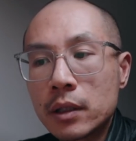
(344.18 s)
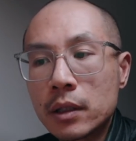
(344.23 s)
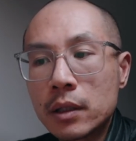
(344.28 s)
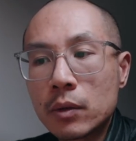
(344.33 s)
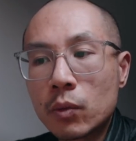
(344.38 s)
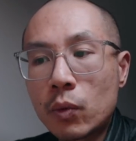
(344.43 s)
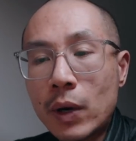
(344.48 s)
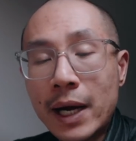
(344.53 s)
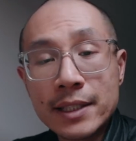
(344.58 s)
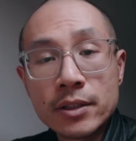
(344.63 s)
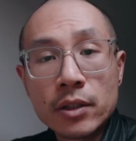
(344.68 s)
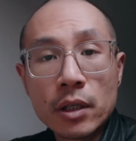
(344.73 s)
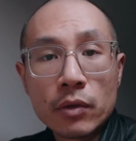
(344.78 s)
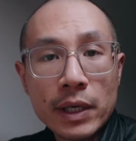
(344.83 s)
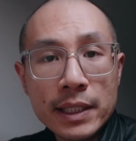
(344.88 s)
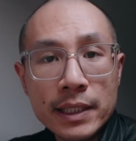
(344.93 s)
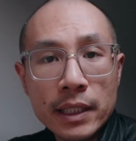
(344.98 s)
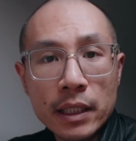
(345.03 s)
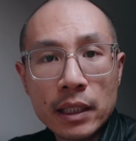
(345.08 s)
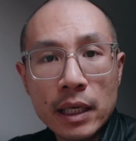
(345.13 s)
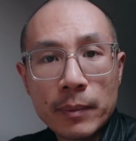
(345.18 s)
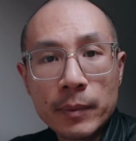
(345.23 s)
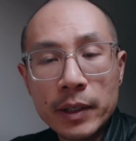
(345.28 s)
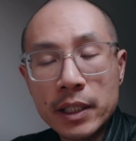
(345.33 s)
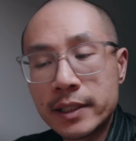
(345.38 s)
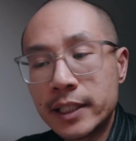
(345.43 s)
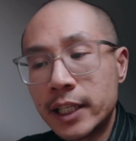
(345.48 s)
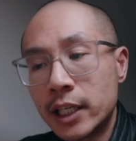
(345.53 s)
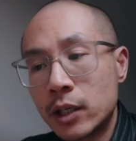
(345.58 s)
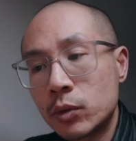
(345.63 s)
why I started renting a lot,
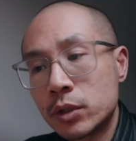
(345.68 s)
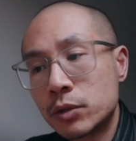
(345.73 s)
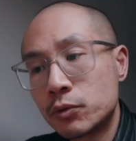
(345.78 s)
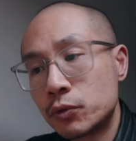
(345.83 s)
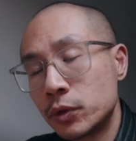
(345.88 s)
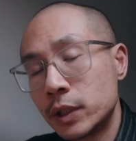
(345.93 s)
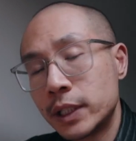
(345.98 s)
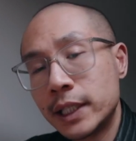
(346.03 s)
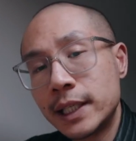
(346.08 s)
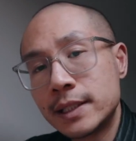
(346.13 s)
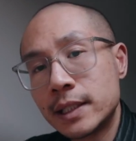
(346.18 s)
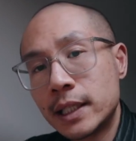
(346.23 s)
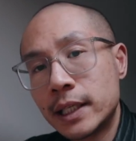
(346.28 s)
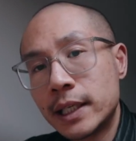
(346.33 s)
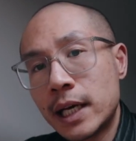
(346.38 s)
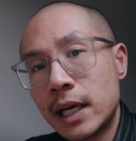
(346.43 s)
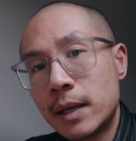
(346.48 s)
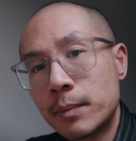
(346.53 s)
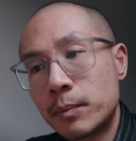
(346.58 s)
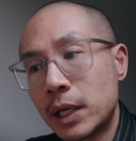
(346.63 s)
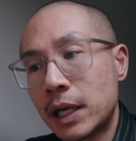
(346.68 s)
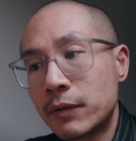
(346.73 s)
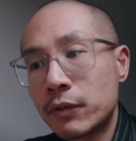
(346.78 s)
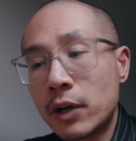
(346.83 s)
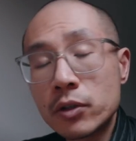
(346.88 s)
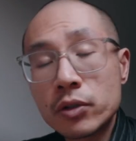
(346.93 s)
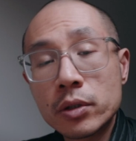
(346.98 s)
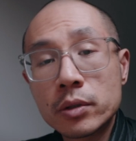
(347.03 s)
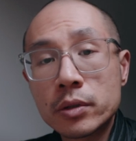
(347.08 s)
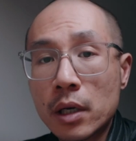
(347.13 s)
because gear was really easy to get. But I've
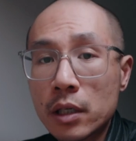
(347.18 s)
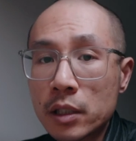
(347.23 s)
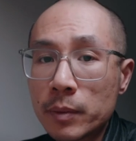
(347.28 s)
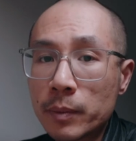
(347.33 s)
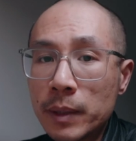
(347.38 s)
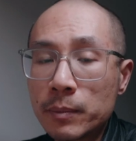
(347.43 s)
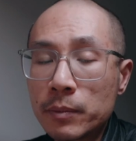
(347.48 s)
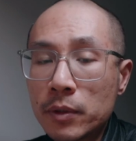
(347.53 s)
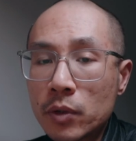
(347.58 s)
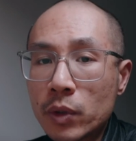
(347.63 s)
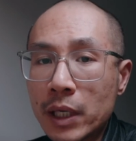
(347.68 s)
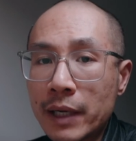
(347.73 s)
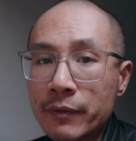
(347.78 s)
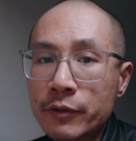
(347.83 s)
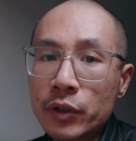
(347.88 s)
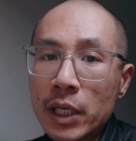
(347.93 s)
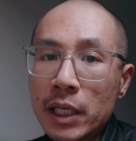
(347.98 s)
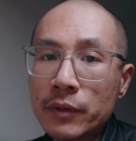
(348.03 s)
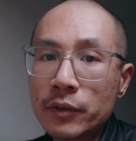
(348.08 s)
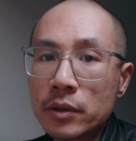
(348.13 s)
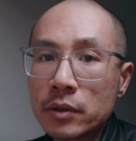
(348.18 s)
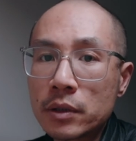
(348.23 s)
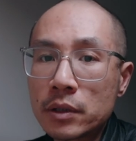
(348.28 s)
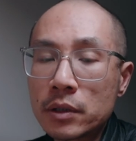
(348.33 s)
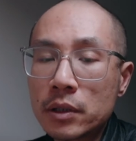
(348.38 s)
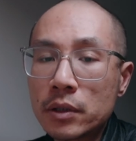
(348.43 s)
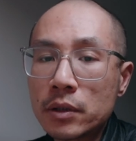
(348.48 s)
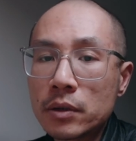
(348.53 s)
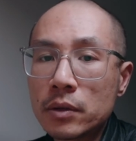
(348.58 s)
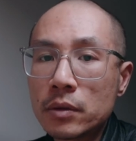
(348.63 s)
also talked to people when I've traveled
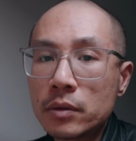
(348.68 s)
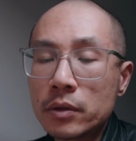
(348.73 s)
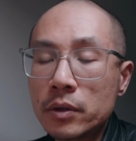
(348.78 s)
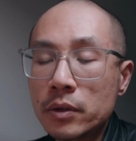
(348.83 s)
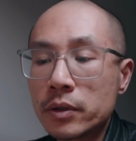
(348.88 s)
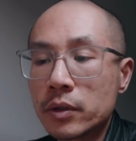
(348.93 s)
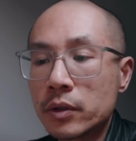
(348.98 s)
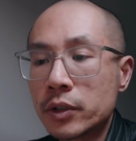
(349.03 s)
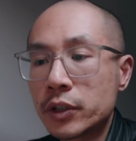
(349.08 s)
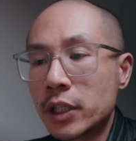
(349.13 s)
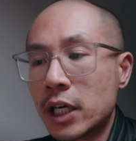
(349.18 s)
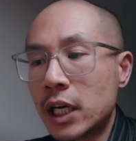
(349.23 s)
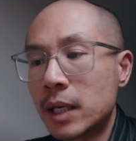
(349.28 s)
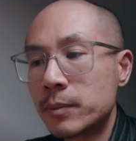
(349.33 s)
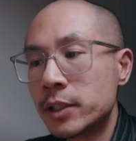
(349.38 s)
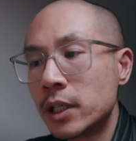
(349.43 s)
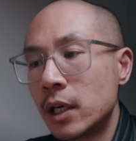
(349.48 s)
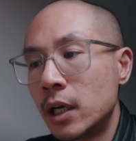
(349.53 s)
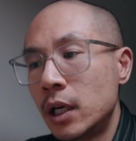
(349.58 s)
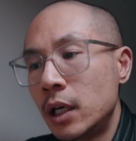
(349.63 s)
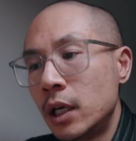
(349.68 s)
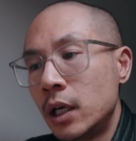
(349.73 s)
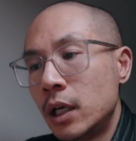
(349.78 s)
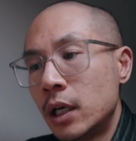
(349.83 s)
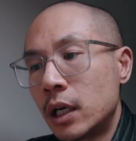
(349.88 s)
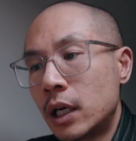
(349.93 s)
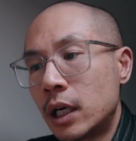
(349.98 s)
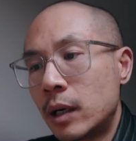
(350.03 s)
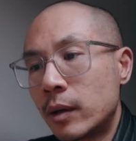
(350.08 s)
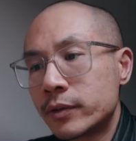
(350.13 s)
to do certain jobs.
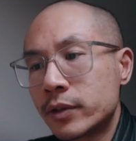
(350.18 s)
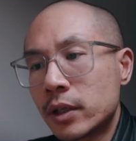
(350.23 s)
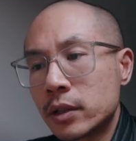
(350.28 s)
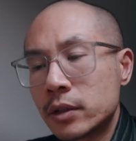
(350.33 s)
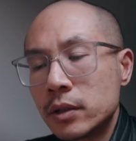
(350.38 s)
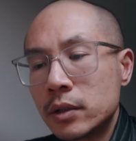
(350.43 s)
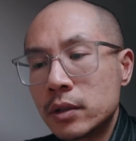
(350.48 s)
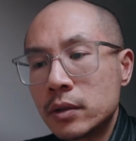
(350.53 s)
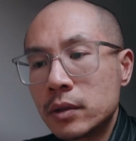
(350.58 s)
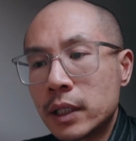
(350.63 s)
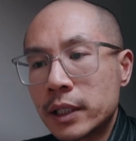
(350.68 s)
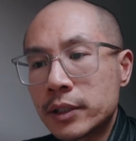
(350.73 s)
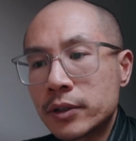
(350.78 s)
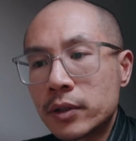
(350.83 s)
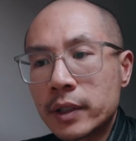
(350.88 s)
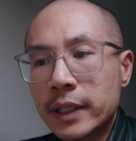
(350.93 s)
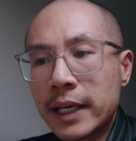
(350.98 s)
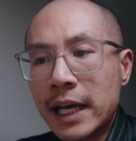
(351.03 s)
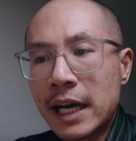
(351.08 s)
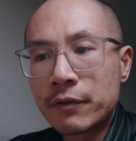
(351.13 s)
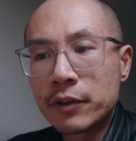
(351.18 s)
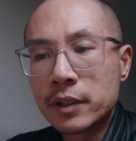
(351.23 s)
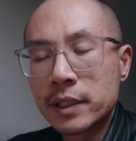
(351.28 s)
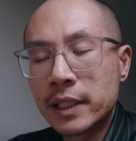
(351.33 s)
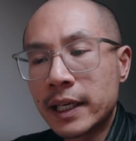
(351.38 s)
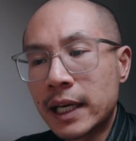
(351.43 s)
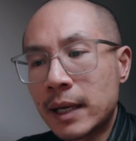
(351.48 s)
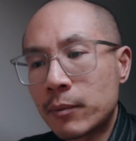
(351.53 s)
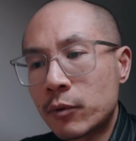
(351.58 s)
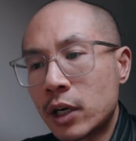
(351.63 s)
I've talked to like certain gaffers
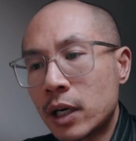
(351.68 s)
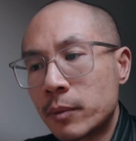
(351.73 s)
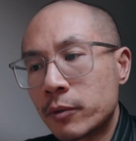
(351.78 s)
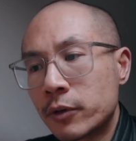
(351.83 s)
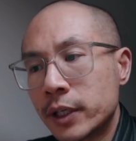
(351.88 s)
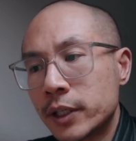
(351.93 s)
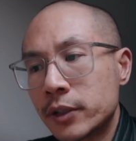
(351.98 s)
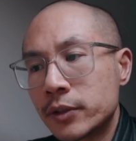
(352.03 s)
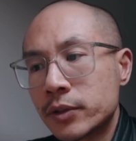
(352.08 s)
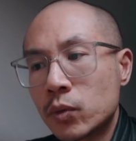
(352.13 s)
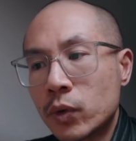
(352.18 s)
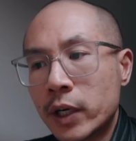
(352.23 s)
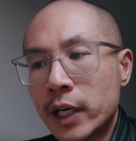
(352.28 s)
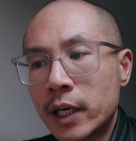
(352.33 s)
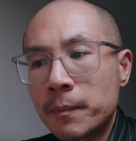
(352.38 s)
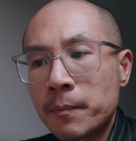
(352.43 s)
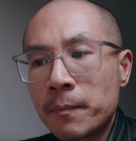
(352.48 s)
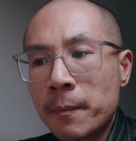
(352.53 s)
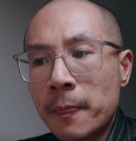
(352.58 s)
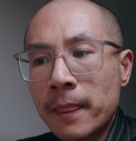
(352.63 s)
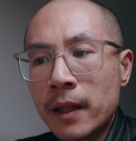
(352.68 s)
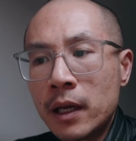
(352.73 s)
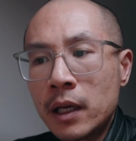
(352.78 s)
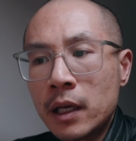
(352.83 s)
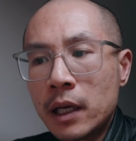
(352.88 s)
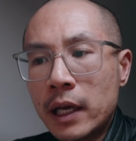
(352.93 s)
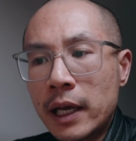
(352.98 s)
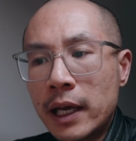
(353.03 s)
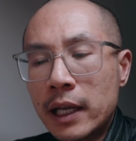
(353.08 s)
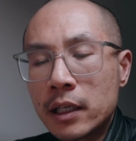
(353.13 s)
and camera operators
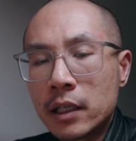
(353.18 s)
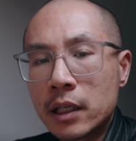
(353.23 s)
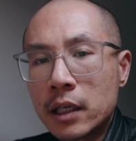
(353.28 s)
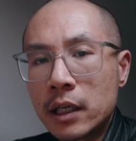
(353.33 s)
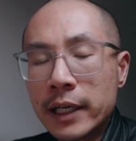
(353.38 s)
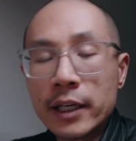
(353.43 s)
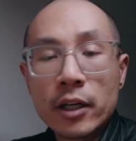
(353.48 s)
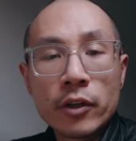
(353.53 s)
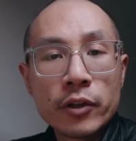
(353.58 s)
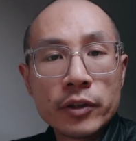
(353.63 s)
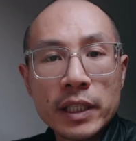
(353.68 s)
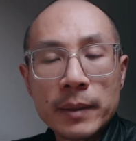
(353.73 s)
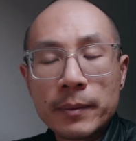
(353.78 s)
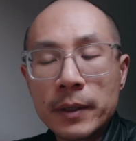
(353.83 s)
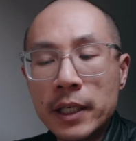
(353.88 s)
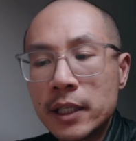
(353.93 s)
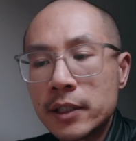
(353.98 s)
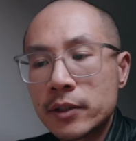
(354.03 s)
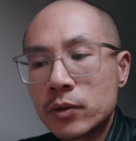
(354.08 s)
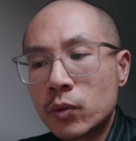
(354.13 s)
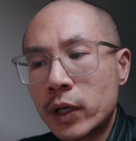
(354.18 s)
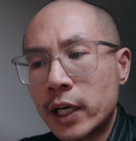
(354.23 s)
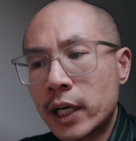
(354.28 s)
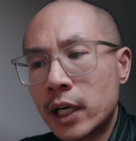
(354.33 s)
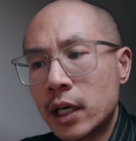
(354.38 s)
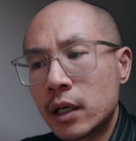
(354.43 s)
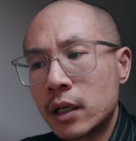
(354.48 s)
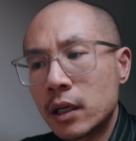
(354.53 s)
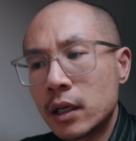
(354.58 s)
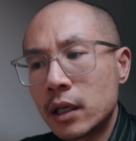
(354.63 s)
and other DPs
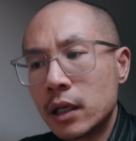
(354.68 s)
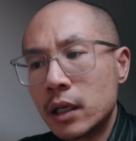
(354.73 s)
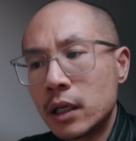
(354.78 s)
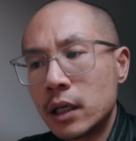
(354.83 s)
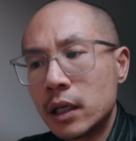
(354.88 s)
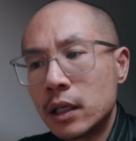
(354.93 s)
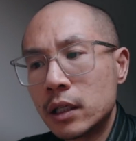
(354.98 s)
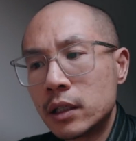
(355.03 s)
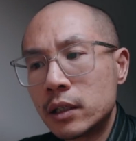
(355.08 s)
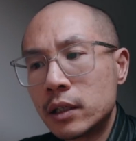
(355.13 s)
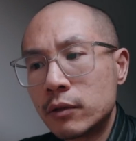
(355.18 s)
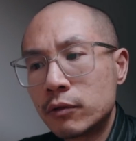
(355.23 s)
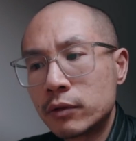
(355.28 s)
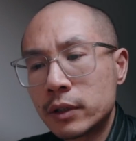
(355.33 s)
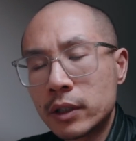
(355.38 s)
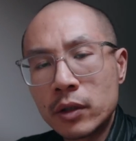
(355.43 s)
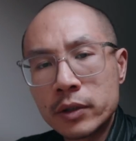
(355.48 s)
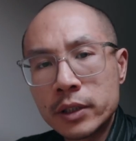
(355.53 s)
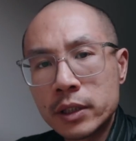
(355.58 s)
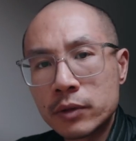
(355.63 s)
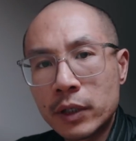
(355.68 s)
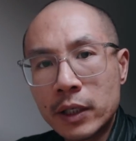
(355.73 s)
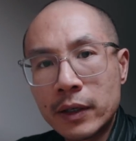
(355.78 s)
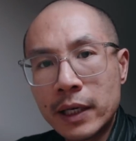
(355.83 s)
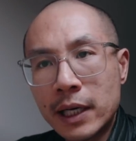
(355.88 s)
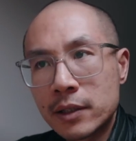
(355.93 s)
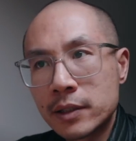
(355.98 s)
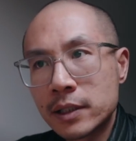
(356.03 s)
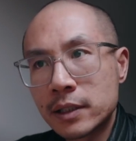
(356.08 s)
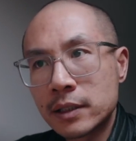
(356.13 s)
where the closest rental
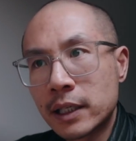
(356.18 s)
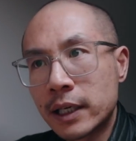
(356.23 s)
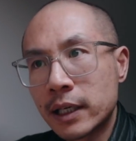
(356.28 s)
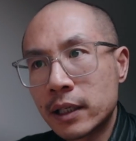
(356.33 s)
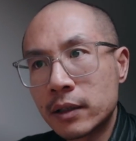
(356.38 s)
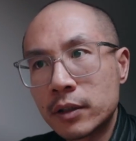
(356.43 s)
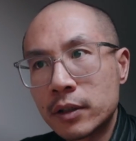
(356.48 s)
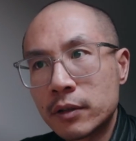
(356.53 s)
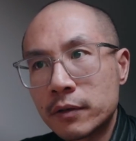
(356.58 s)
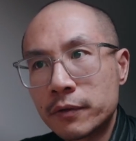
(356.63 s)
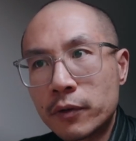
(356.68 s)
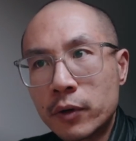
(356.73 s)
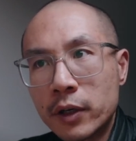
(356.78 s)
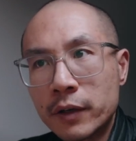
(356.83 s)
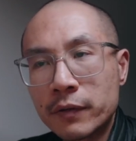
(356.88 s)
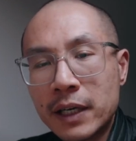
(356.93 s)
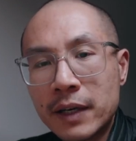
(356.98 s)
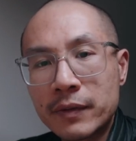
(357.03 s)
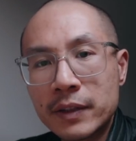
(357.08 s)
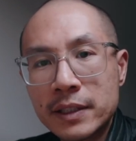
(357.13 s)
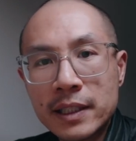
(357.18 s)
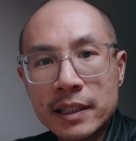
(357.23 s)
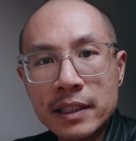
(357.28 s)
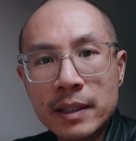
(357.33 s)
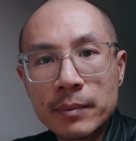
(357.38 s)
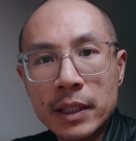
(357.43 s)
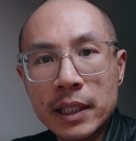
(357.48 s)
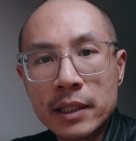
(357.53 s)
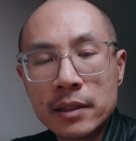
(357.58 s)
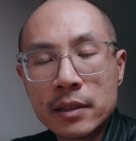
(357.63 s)
house is like 45 to 60
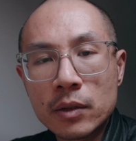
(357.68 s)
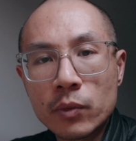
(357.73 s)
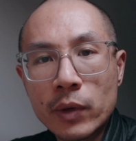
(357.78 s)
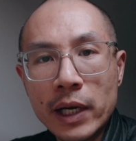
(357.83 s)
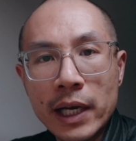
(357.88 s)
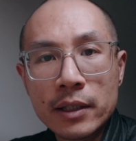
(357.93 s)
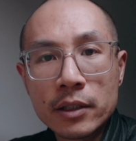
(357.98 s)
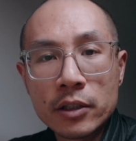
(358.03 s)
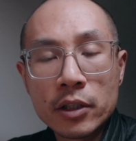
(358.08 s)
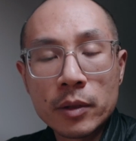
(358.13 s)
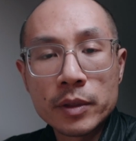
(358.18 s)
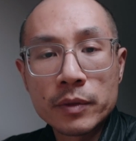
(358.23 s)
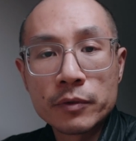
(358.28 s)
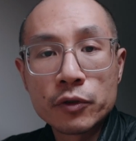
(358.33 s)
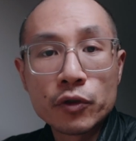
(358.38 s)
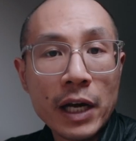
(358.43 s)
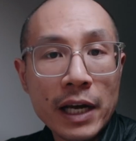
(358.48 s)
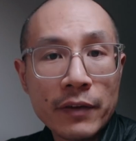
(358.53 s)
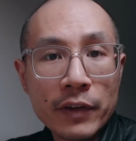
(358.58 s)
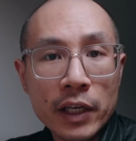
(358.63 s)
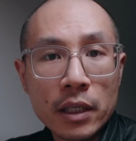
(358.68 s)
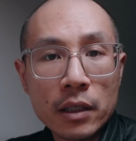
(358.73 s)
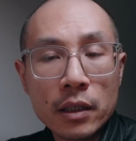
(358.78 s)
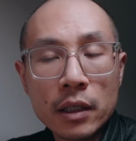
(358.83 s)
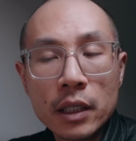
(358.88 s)
minutes away in terms of driving,